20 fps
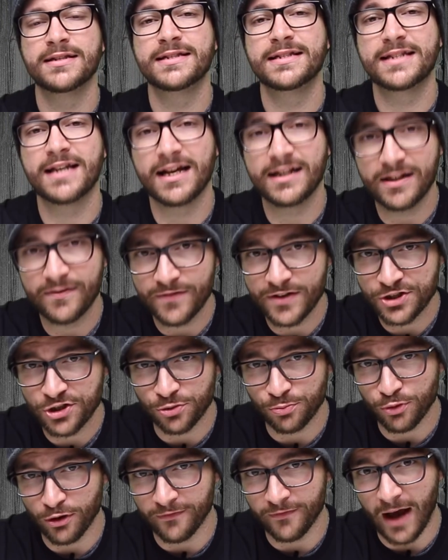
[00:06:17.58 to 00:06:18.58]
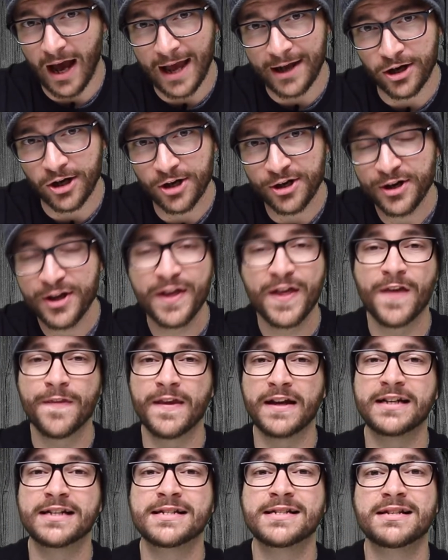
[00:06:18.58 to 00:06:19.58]
television provider
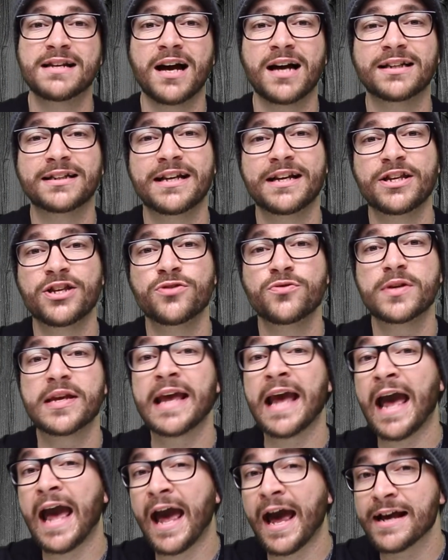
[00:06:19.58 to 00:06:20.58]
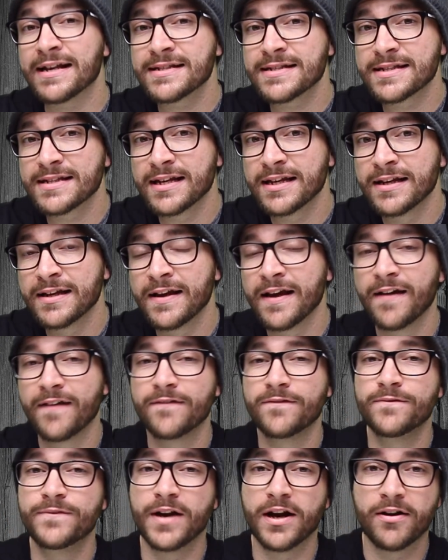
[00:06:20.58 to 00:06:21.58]
that does not let you cast
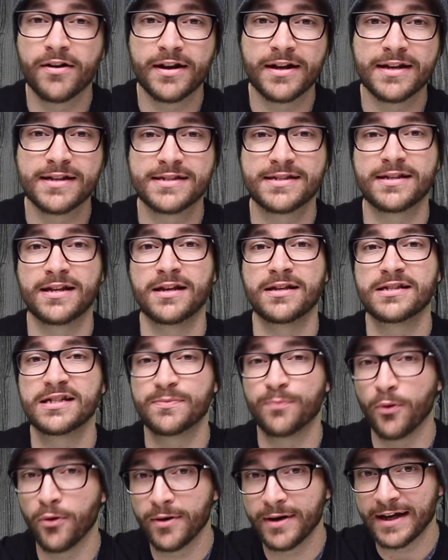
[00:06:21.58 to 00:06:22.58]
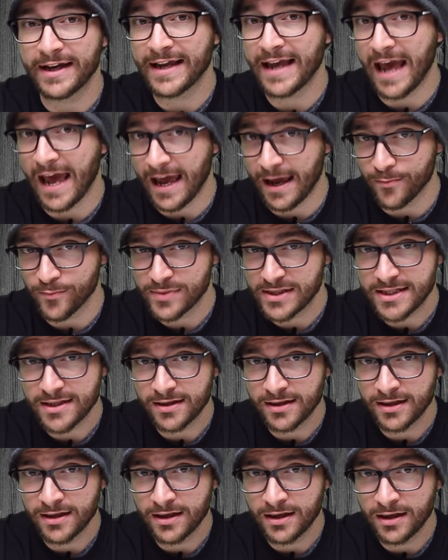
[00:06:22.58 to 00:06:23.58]
various sporting games,
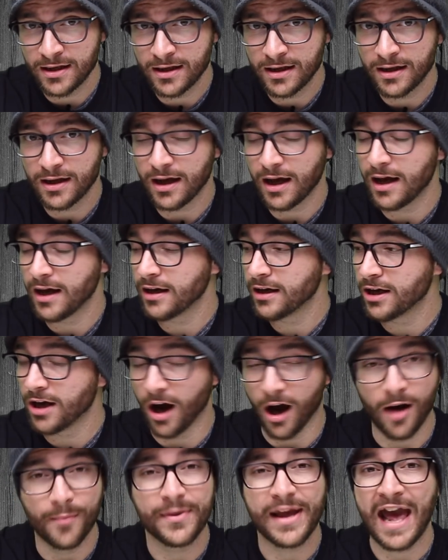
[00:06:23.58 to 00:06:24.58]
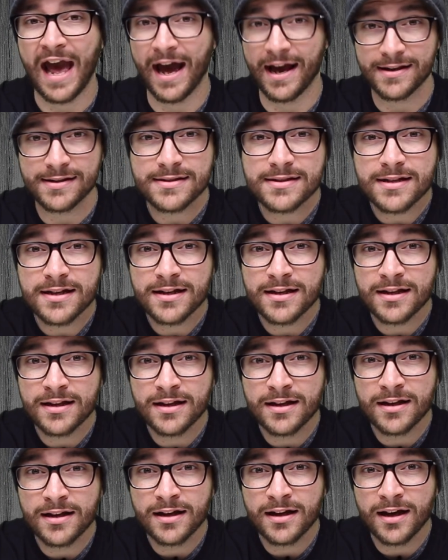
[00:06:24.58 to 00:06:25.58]
Comcast,
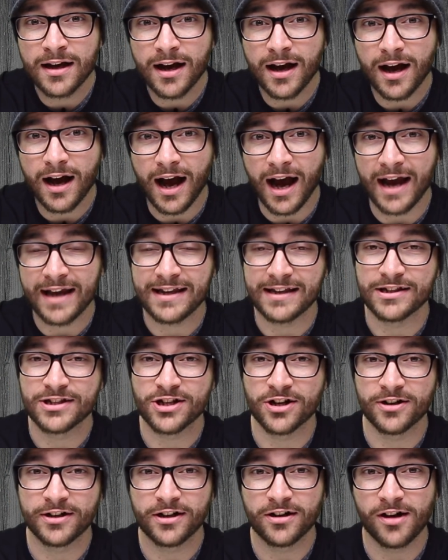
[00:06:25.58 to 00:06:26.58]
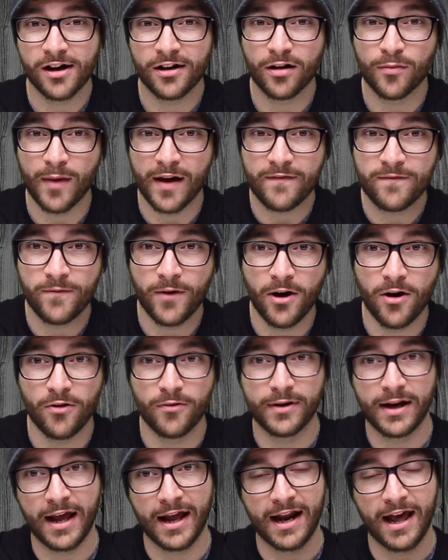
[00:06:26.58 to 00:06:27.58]
I can turn it on my
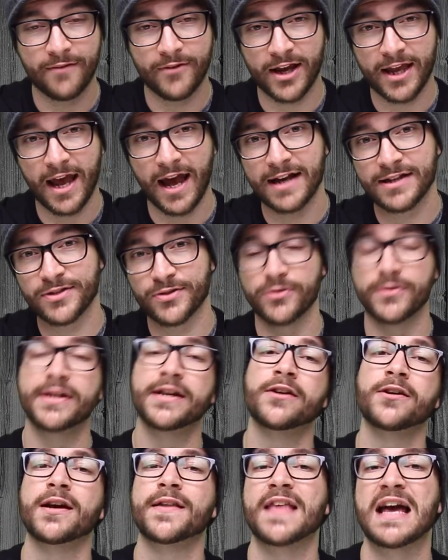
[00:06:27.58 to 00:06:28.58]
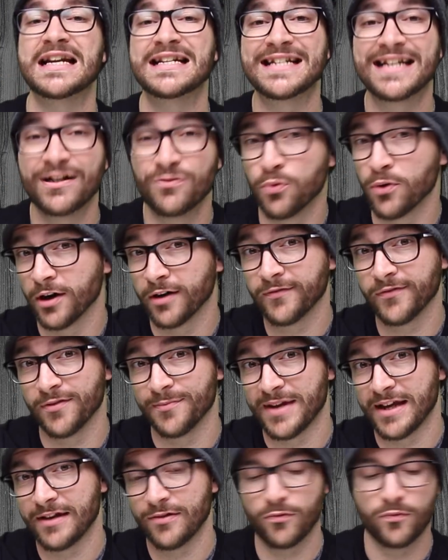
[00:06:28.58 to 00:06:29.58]
phone and have it cast through here, and that did work for
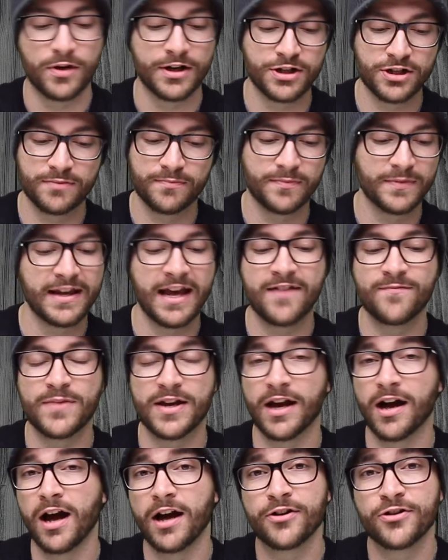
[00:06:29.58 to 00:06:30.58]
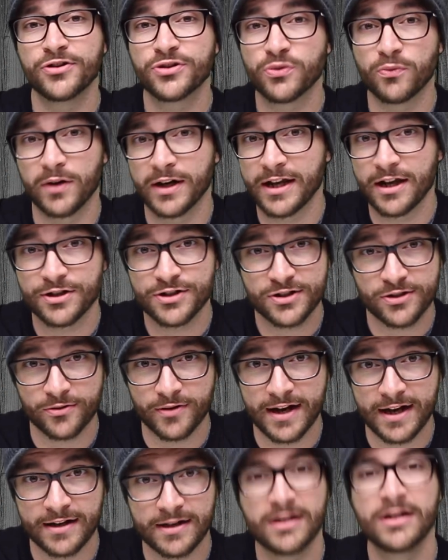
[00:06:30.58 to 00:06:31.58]
me, which gave me a 120-inch
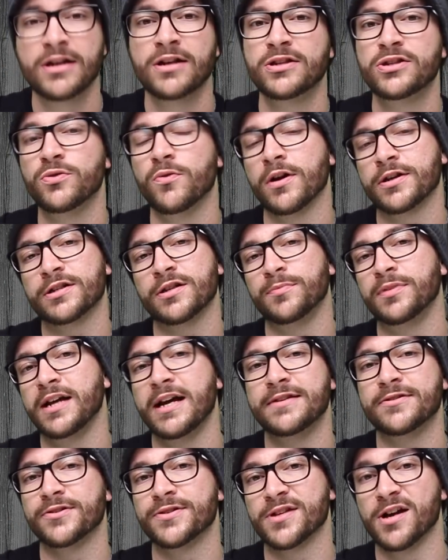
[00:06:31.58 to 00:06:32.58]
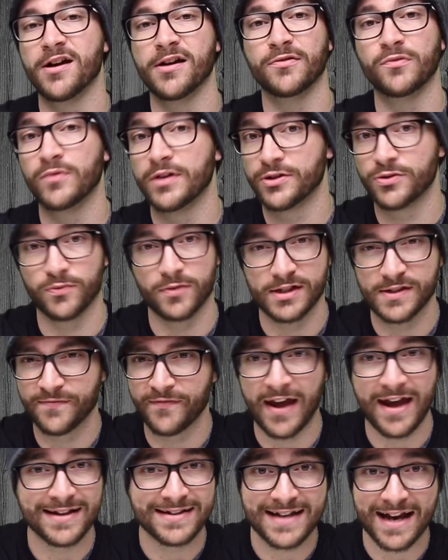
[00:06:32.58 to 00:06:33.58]
screen to watch the Blazers on, which was
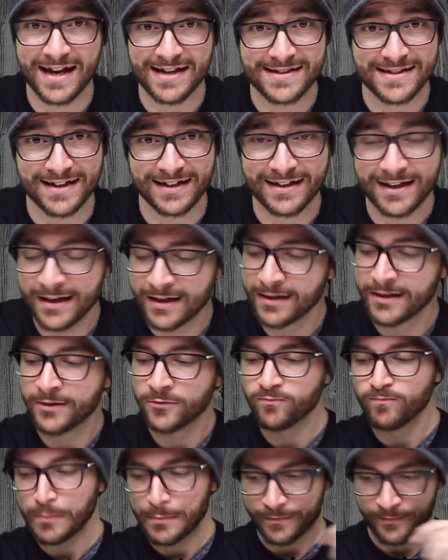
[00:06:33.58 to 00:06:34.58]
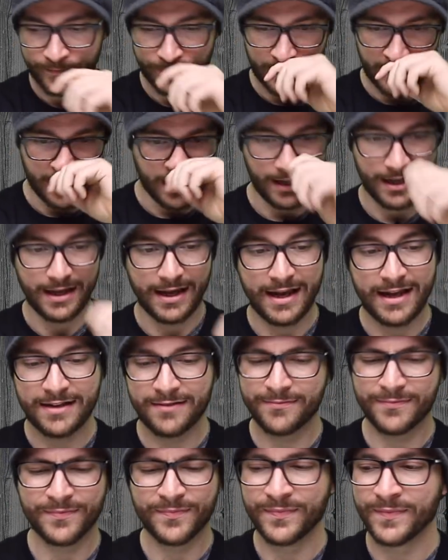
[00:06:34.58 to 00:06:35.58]
fantastic.
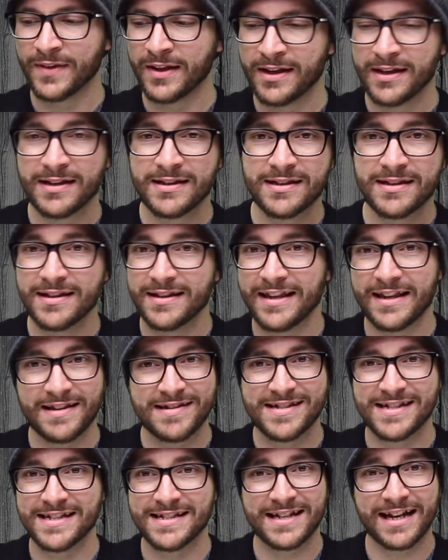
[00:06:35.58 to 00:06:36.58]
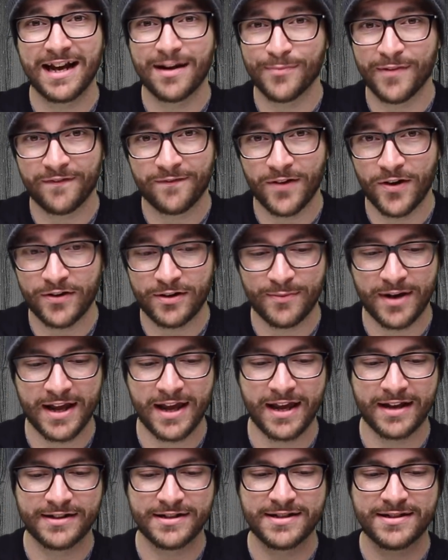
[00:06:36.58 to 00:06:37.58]
And since I got my phone in my
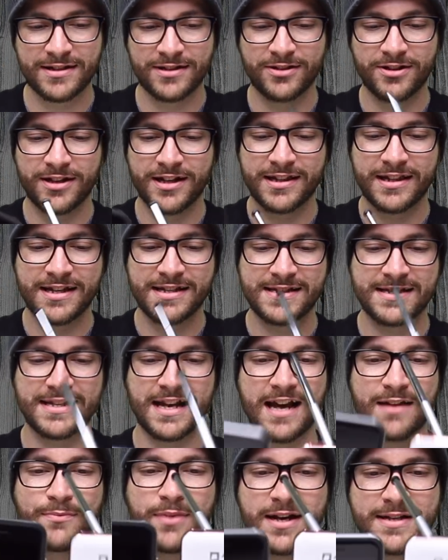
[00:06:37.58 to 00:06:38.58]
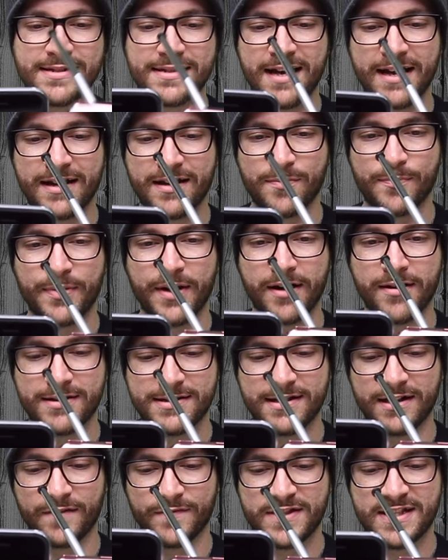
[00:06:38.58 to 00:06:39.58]
hand, just look at this side-by-side
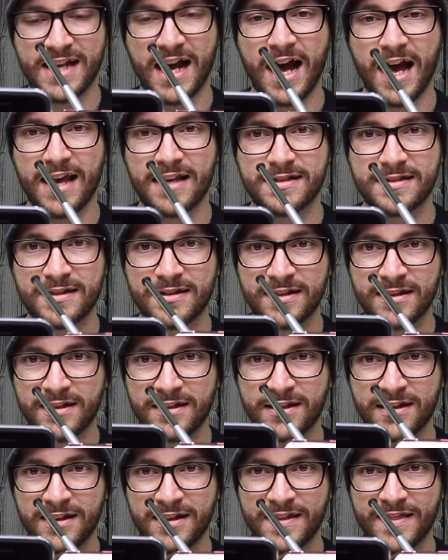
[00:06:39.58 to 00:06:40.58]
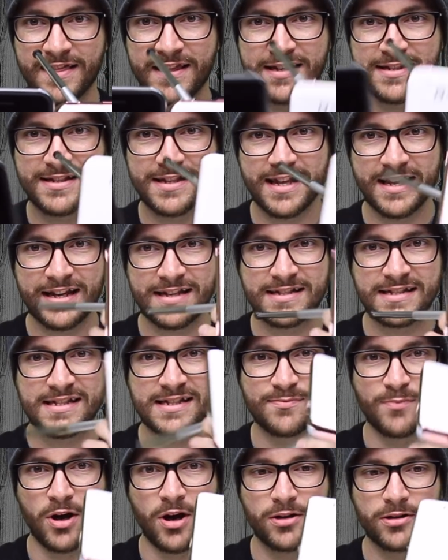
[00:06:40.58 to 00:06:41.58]
comparison of size. This thing is
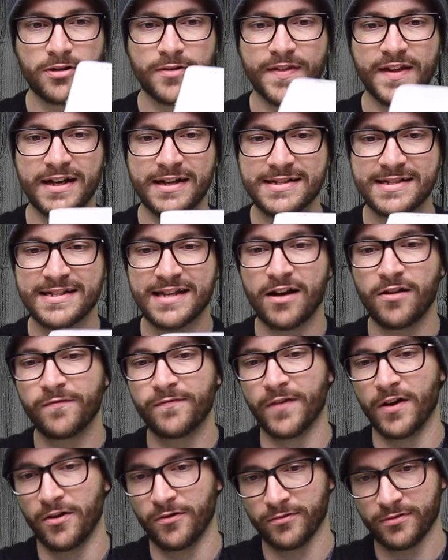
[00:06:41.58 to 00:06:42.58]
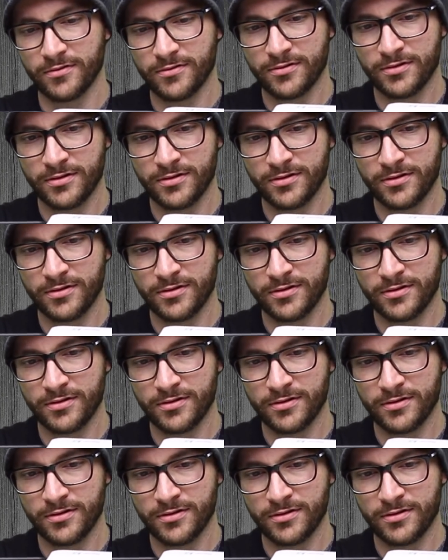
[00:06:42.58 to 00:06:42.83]
smaller than a cell phone.